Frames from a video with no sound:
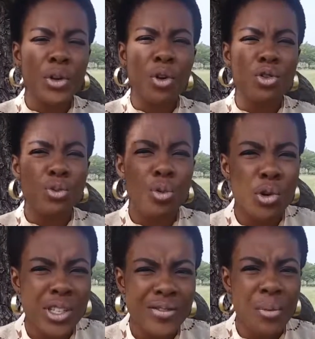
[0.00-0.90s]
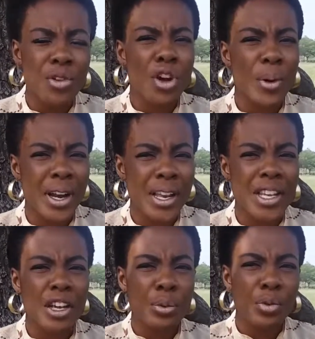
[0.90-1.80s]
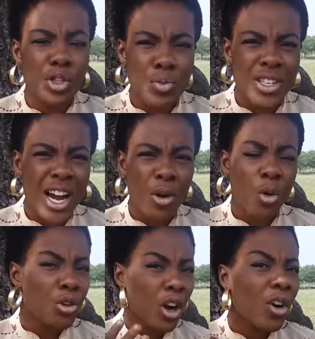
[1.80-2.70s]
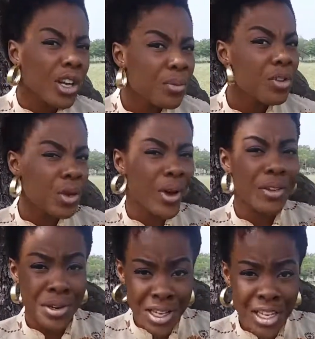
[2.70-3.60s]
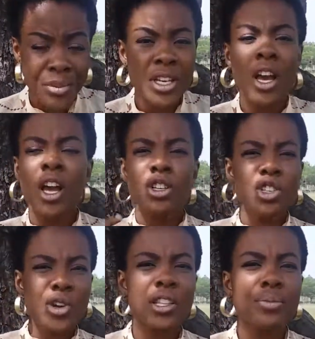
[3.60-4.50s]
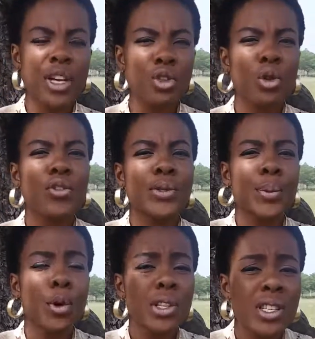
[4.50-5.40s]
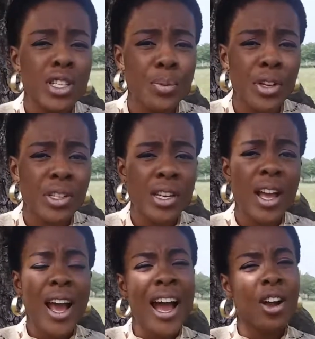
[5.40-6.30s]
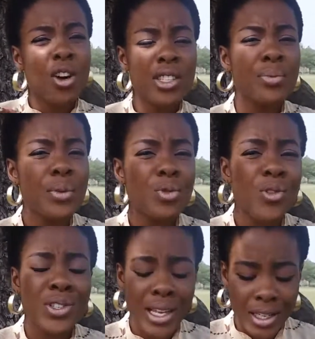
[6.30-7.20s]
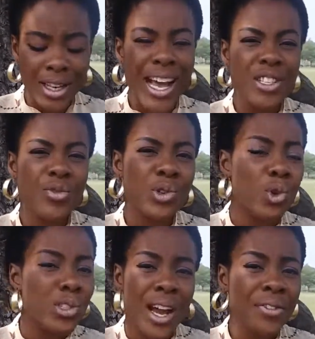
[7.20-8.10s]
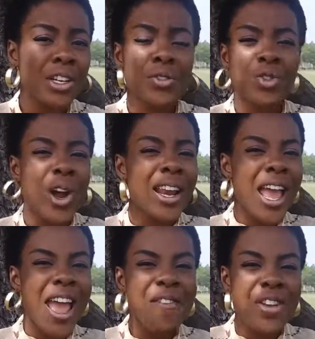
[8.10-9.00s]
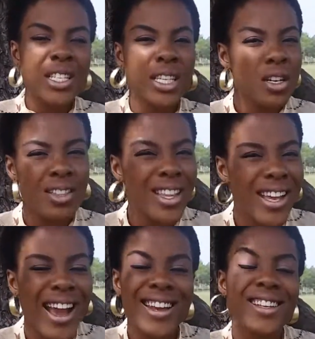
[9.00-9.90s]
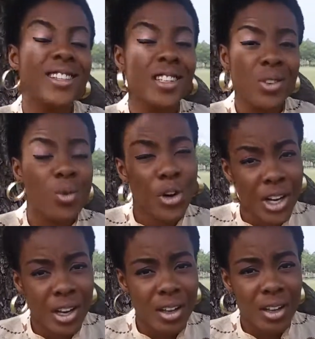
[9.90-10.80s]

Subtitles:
you're being unsupportive, I bring up an idea, you put me down, or you're calling me only when you need me. Just try to make sure you've spoken to this person, and cutting people off is like the last resort after you've tried every single thing and it doesn't work.